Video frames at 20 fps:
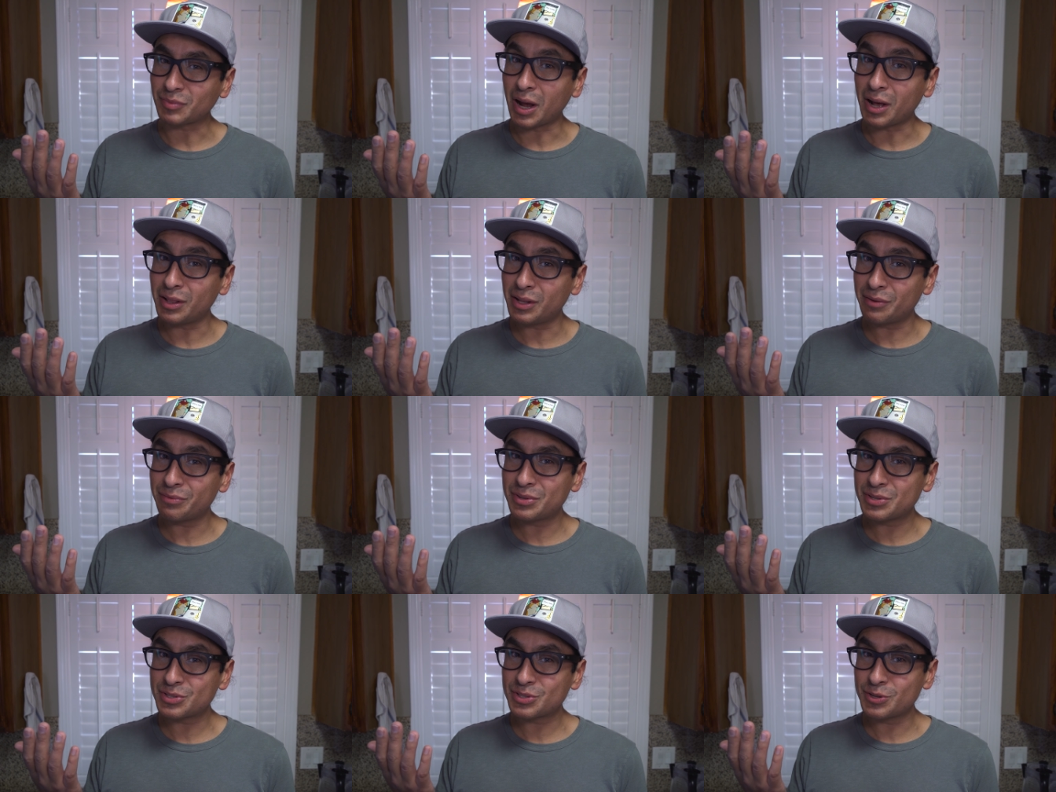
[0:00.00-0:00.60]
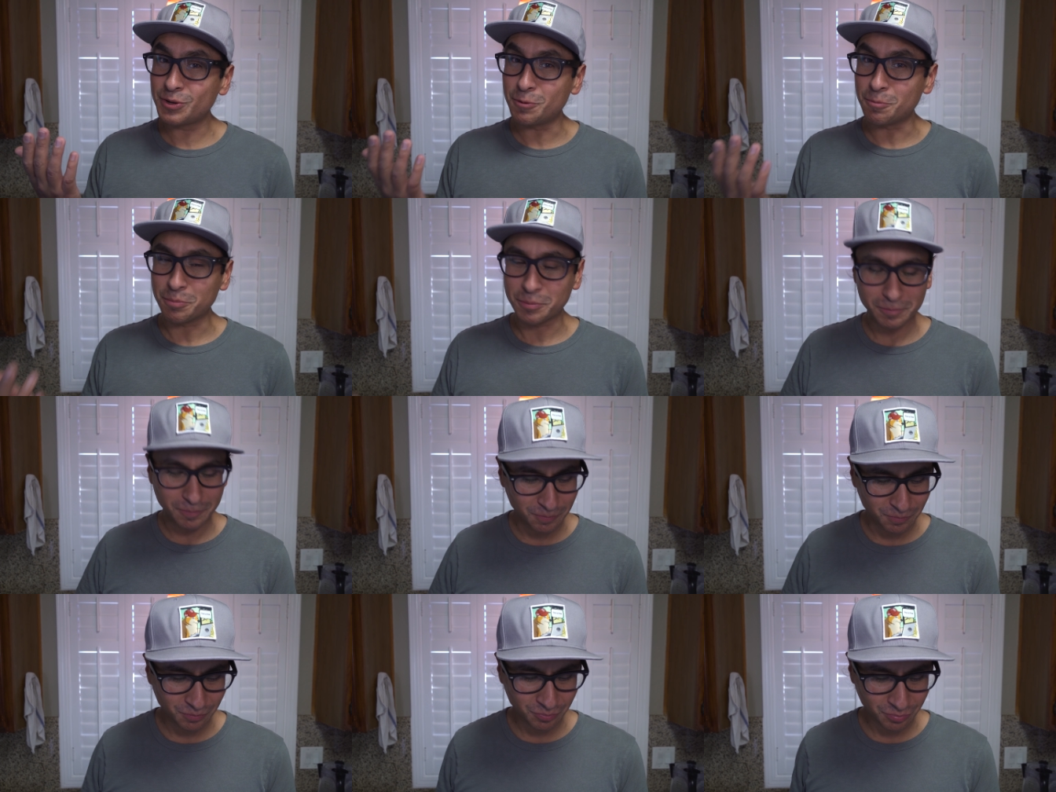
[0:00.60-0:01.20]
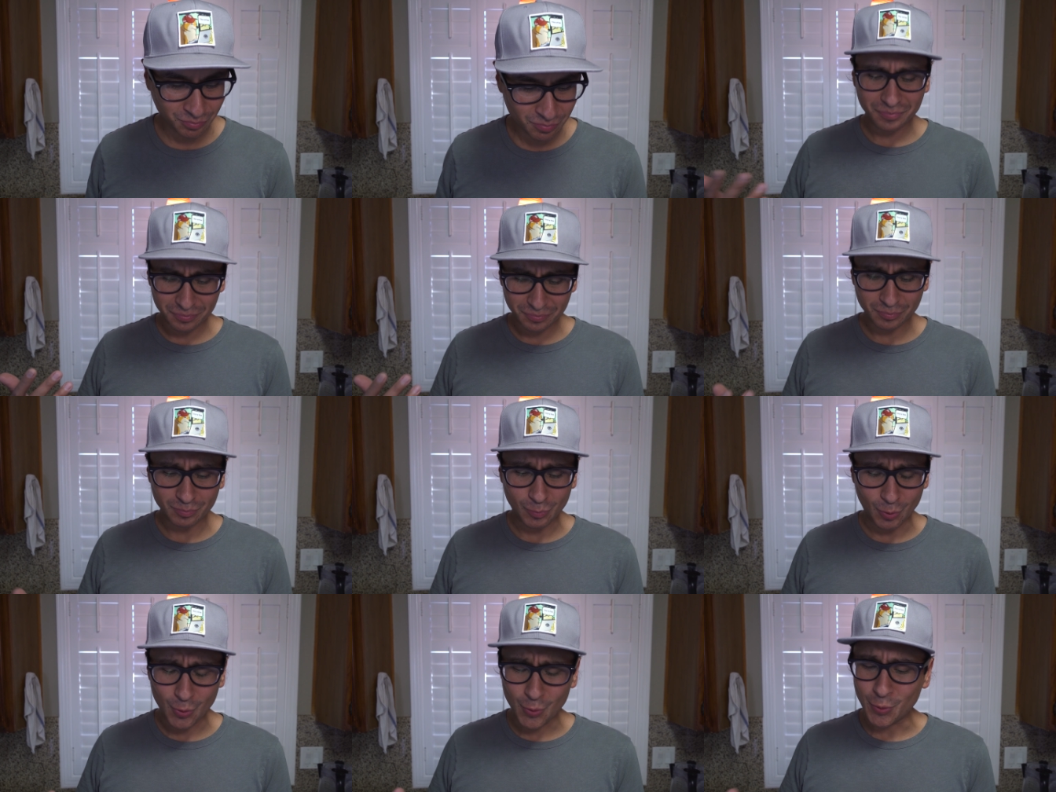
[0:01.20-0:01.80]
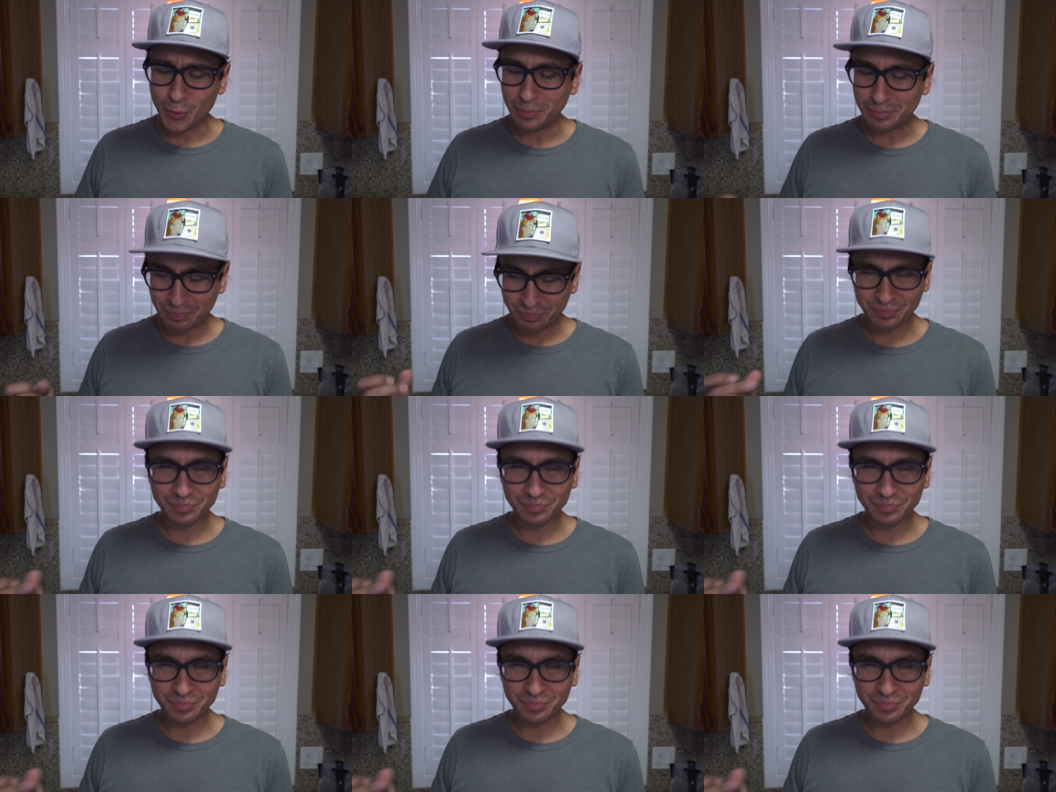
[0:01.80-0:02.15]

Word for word: I love this soup. Ooh,